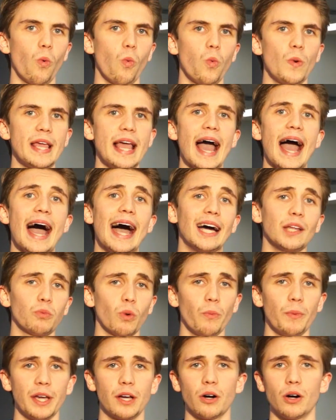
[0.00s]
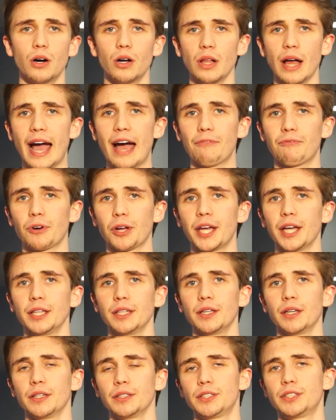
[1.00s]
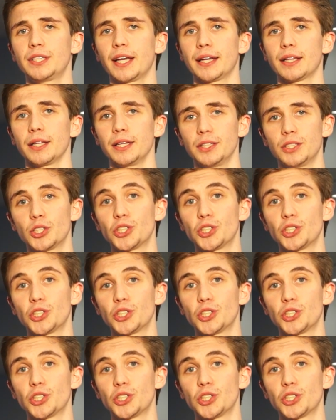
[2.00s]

we add what we call African cichlid